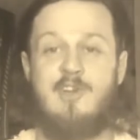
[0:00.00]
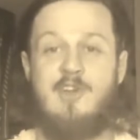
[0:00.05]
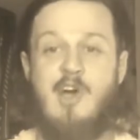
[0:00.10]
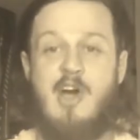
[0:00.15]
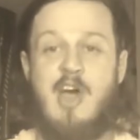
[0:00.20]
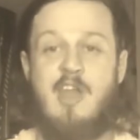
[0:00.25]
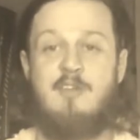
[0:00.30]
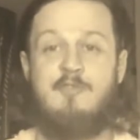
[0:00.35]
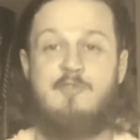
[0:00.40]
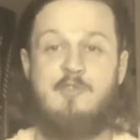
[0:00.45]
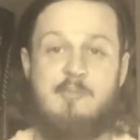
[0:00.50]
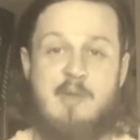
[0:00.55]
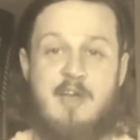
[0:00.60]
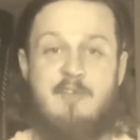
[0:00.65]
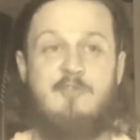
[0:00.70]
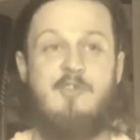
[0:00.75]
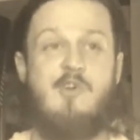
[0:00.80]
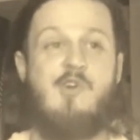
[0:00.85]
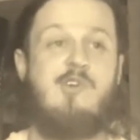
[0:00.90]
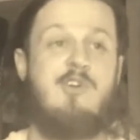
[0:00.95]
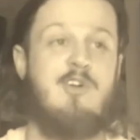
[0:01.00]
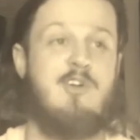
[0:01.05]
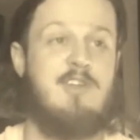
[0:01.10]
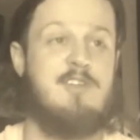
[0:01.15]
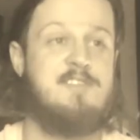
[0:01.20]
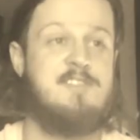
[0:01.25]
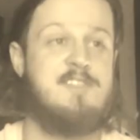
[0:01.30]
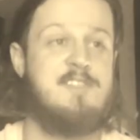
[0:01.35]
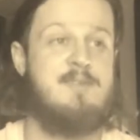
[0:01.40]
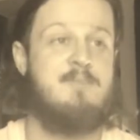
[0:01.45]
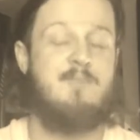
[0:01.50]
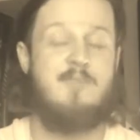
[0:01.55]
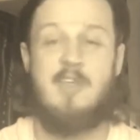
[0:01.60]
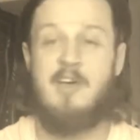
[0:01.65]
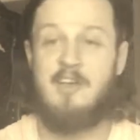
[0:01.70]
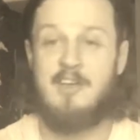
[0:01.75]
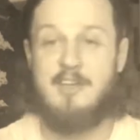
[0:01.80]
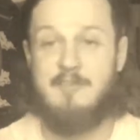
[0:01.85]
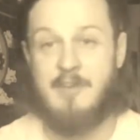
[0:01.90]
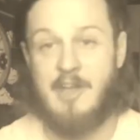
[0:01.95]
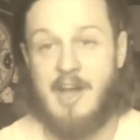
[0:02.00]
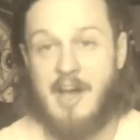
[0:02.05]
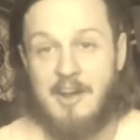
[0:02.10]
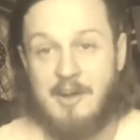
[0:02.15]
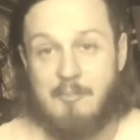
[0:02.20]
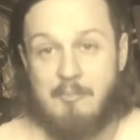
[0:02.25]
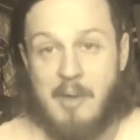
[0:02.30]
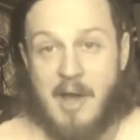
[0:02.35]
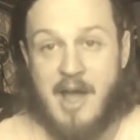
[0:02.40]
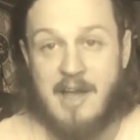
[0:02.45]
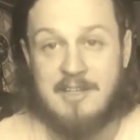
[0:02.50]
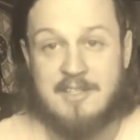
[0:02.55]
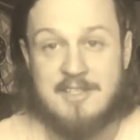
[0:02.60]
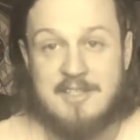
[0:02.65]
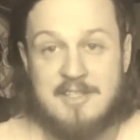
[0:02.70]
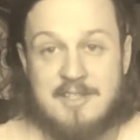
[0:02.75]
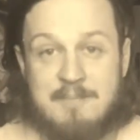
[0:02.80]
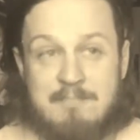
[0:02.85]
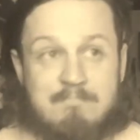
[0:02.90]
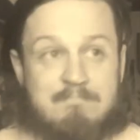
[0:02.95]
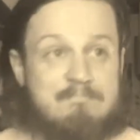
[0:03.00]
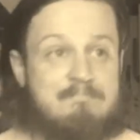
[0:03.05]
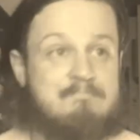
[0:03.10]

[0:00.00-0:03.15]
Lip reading: it on for my vocals, I'll give you $100.